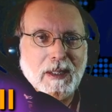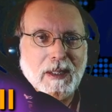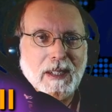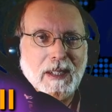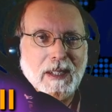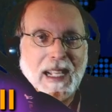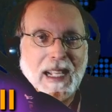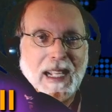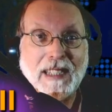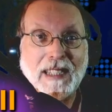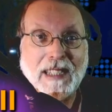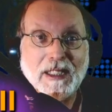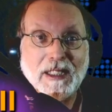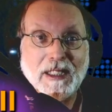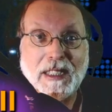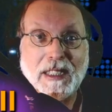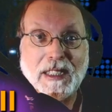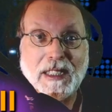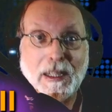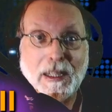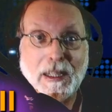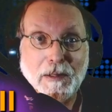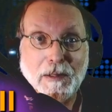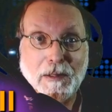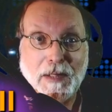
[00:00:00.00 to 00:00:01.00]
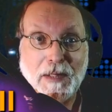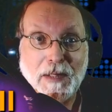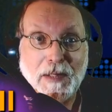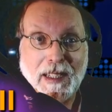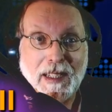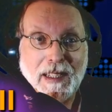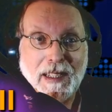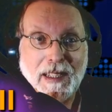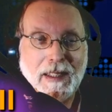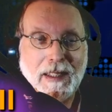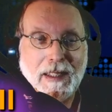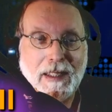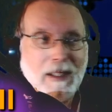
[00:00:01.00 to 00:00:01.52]

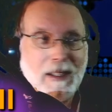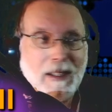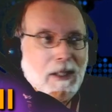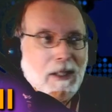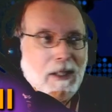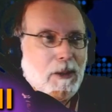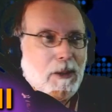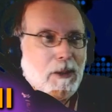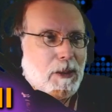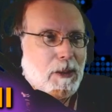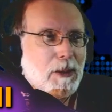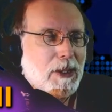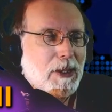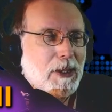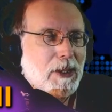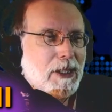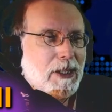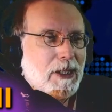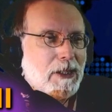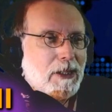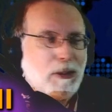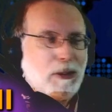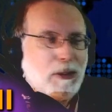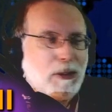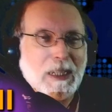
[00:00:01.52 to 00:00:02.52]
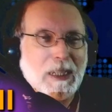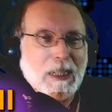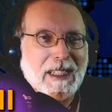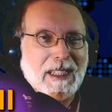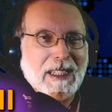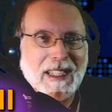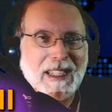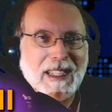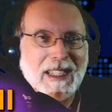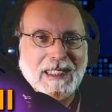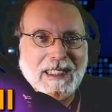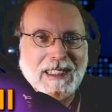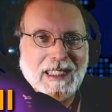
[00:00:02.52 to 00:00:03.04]
nCoV or
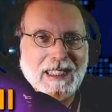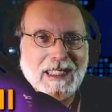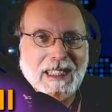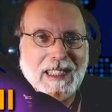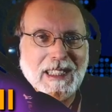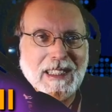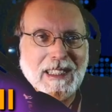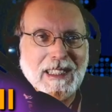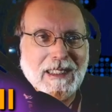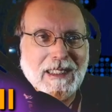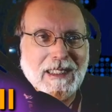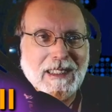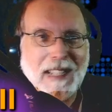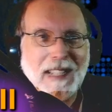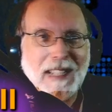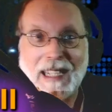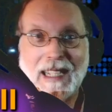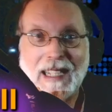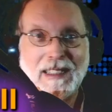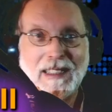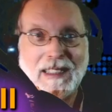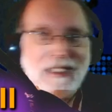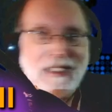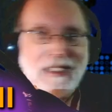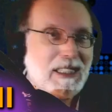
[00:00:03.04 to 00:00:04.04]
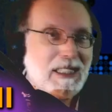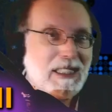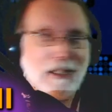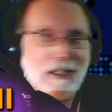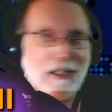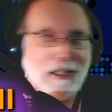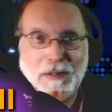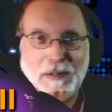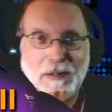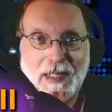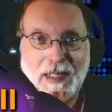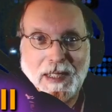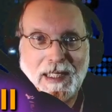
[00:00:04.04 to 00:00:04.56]
2019
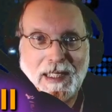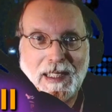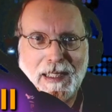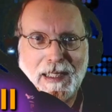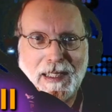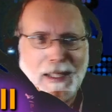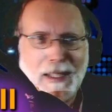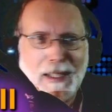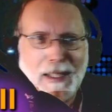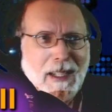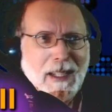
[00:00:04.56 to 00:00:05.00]
nCoV.